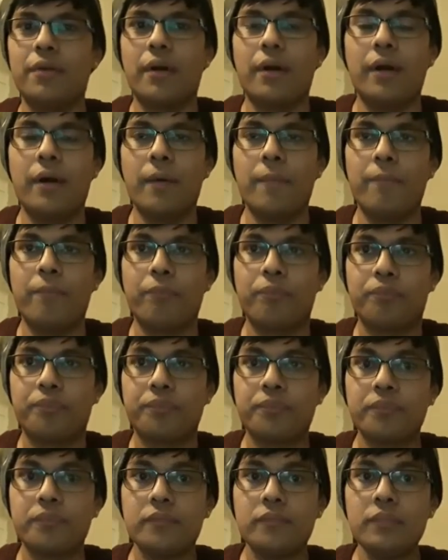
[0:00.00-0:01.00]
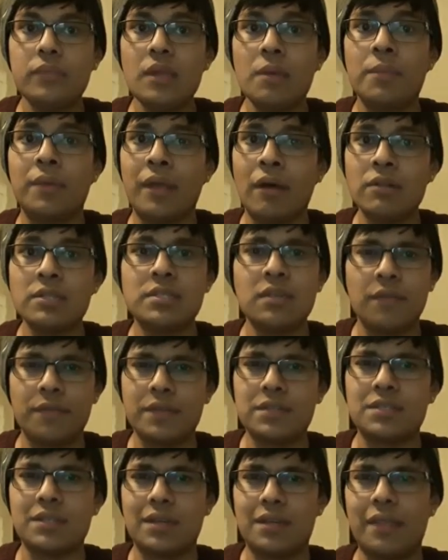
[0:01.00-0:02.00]
But that one's
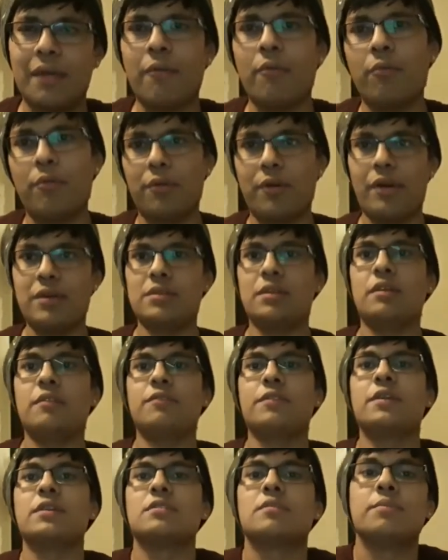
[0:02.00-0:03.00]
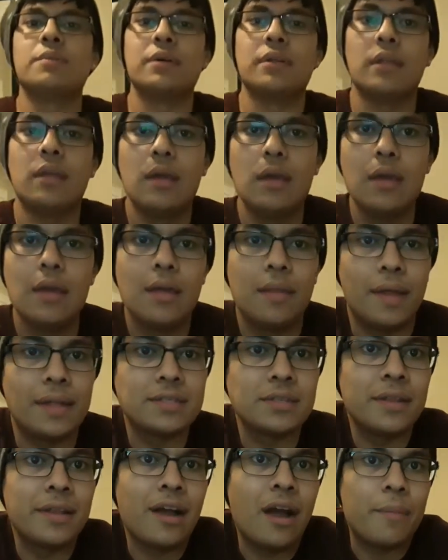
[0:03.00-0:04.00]
tough. That one requires a lot of finesse. But that's
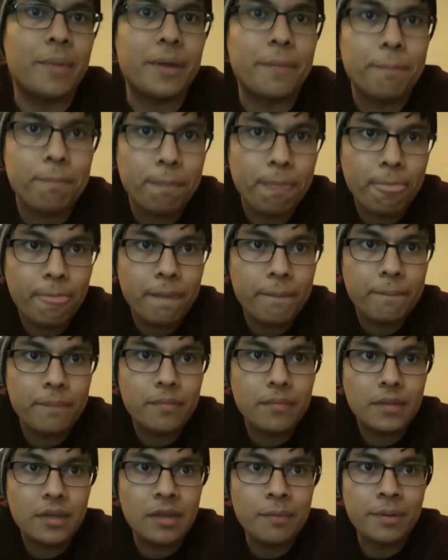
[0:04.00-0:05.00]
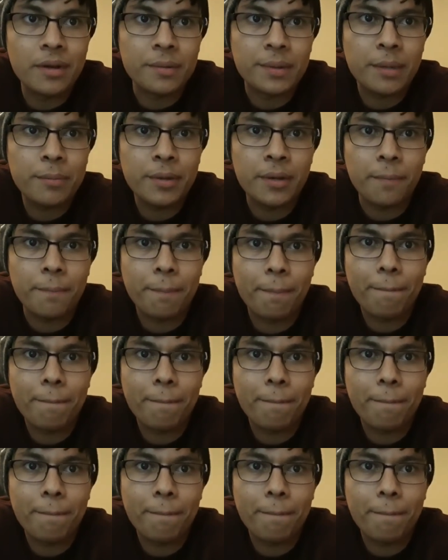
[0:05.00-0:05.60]
all I got, man. Keep it up. Keep it up.